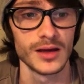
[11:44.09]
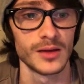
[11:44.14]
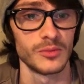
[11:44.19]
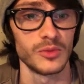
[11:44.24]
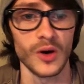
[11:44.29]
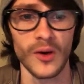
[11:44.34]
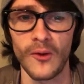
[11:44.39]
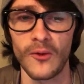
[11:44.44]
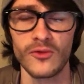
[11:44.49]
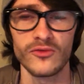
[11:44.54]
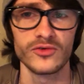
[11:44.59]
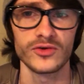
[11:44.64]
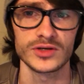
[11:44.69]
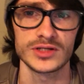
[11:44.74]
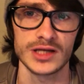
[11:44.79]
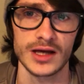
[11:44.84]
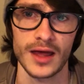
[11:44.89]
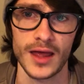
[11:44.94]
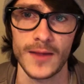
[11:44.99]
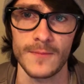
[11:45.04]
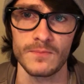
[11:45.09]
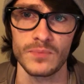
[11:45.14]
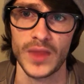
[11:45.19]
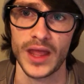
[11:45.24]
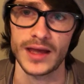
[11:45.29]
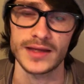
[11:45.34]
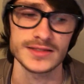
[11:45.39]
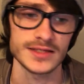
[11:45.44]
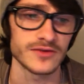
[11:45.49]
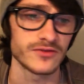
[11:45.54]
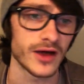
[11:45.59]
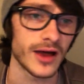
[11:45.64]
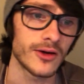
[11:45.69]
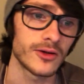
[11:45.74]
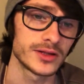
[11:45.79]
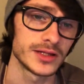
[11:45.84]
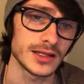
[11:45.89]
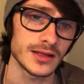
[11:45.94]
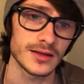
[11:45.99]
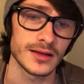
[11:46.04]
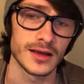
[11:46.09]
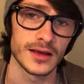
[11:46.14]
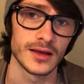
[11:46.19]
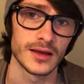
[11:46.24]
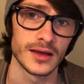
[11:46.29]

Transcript: but over time, as I've held it,